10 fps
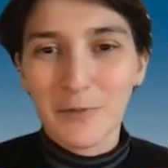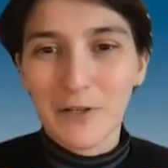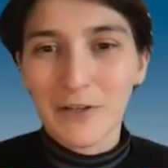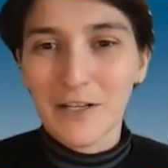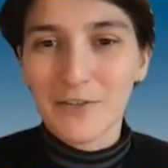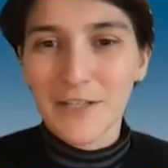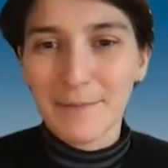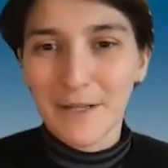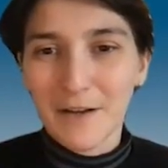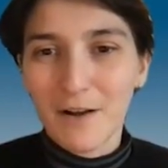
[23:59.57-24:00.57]
and we are
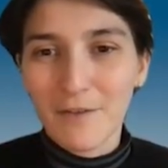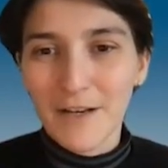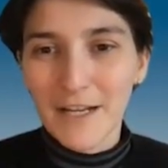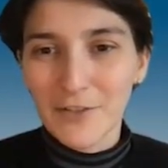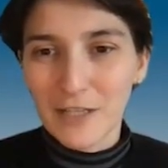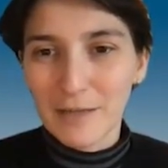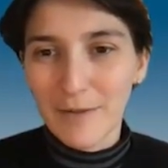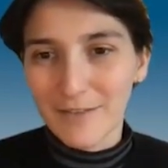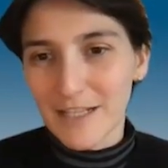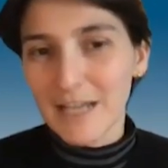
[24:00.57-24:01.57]
intercepting all financial
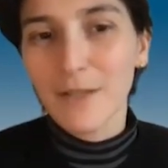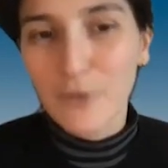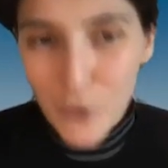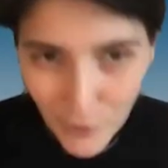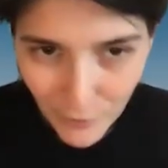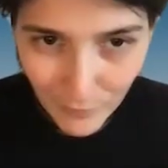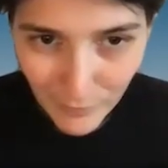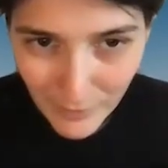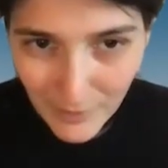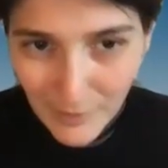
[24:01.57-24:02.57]
emails coming to
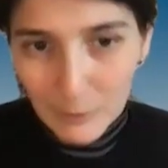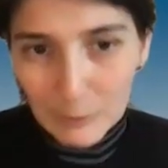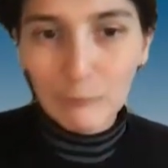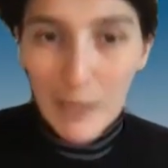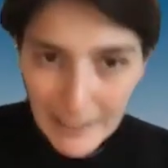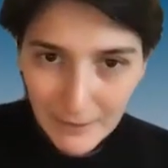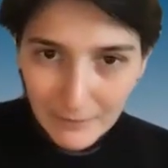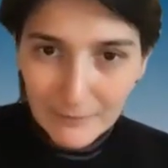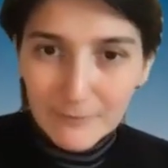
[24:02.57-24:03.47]
you, right?